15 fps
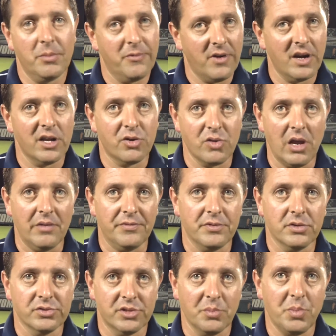I'm very
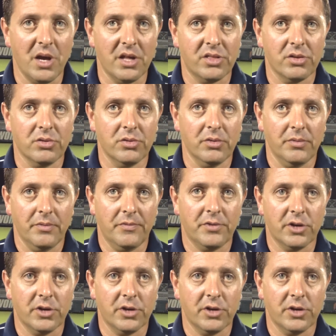grateful to Bethel